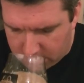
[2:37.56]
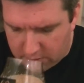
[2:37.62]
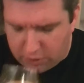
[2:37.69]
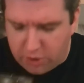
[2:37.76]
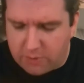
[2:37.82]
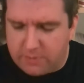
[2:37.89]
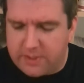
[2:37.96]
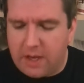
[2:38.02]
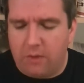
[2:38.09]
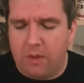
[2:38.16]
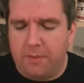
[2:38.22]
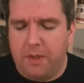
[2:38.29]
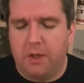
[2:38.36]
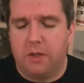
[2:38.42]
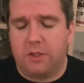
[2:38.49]
jumps out
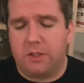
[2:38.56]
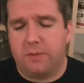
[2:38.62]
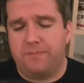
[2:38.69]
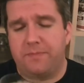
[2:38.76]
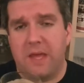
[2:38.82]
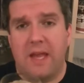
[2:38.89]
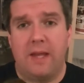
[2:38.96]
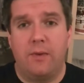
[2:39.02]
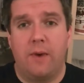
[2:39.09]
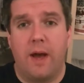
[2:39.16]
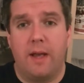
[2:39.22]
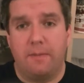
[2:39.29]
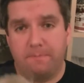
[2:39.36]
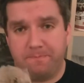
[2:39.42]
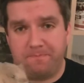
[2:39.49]
the most.
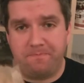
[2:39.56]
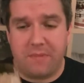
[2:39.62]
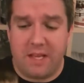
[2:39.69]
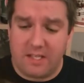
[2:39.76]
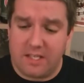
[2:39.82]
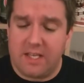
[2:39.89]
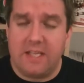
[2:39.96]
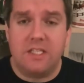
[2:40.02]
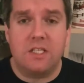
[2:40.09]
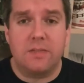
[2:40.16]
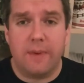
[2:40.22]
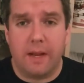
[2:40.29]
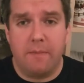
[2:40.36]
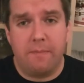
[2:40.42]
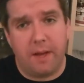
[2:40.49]
Anyway, it's a decent
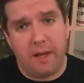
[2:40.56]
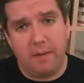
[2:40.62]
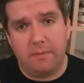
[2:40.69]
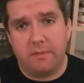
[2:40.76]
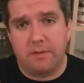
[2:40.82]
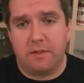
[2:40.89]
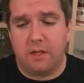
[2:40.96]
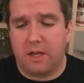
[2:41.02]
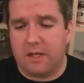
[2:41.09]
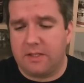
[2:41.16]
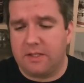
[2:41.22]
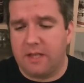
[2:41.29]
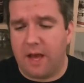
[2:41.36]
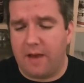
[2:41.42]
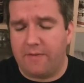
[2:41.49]
smelling beer, so let's
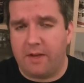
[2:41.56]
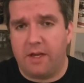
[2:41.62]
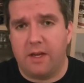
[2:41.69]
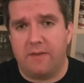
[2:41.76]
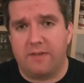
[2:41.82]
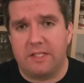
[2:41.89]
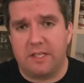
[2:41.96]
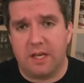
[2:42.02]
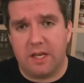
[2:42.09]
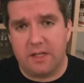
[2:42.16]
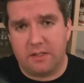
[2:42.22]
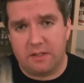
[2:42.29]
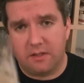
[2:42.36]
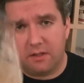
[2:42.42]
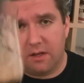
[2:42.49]
dive in and have a
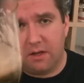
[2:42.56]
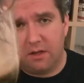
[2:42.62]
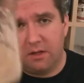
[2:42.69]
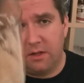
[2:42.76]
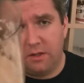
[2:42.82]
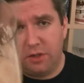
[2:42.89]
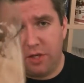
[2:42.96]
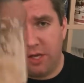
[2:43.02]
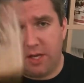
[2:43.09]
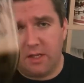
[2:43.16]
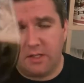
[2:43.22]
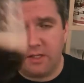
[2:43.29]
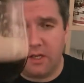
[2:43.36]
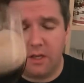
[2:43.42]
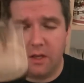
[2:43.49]
taste. So,
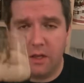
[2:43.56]
cheers.